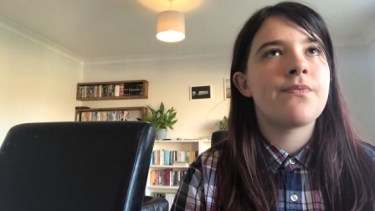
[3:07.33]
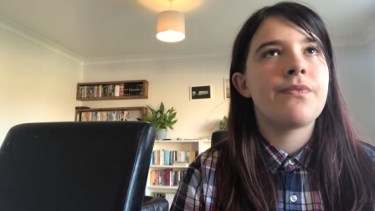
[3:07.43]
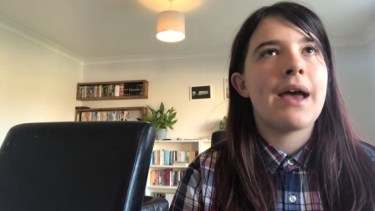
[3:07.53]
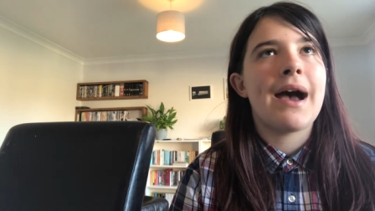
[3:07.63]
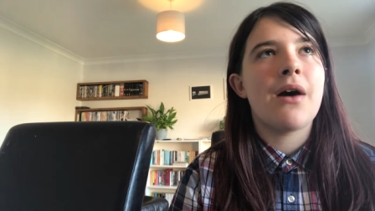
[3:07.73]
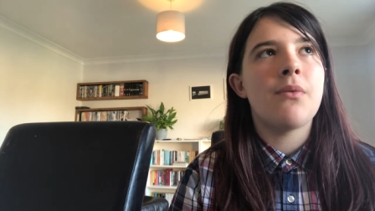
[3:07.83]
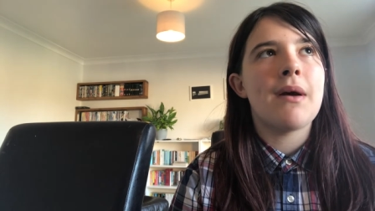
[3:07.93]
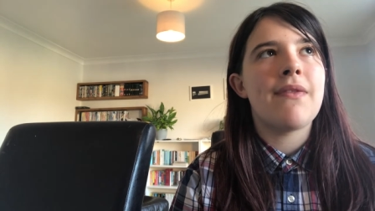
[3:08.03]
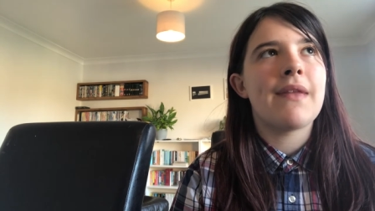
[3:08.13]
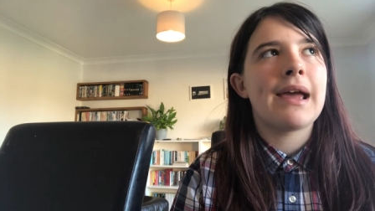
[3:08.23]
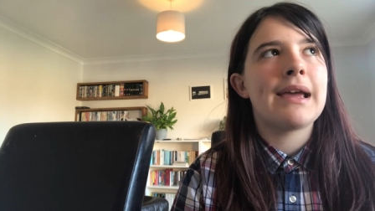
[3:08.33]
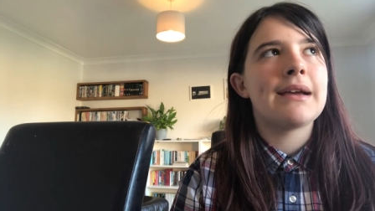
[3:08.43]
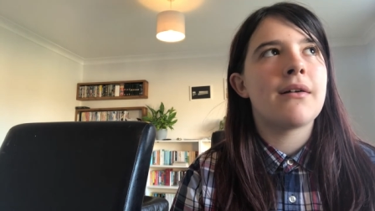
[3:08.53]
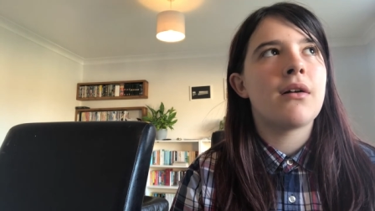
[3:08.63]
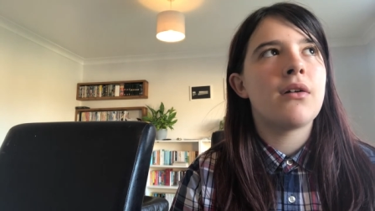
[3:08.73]
Now when they,
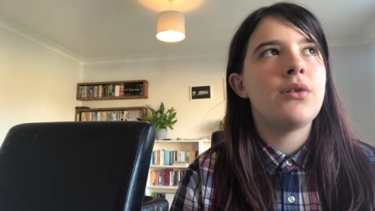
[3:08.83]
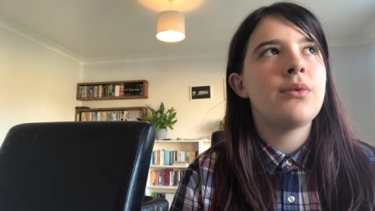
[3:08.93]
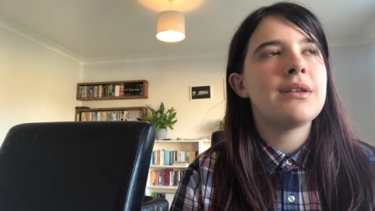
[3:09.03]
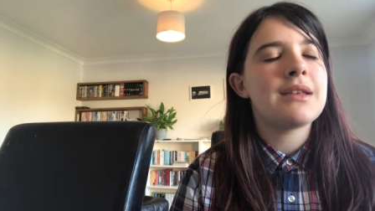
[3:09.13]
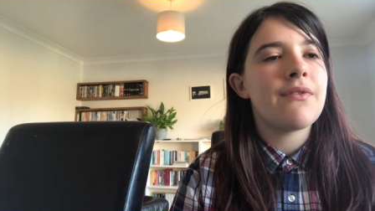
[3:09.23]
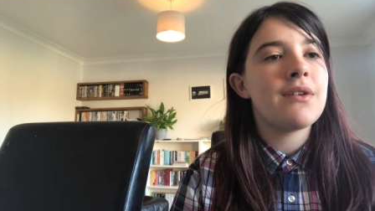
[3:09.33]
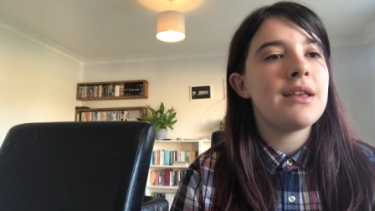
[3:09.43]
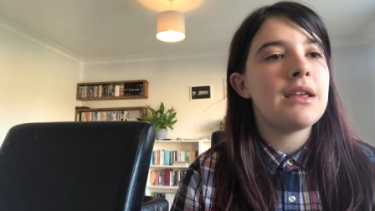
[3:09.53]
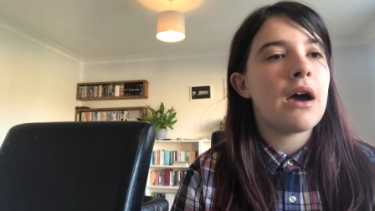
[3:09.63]
you could definitely,